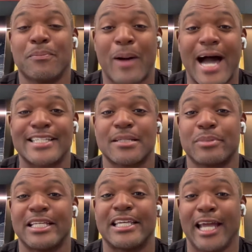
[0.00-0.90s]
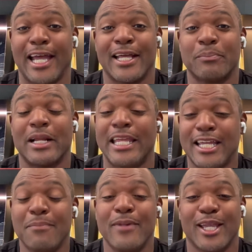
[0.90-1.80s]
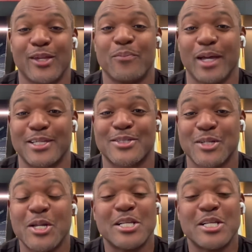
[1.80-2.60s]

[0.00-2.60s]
possibly can, but he can make you miss.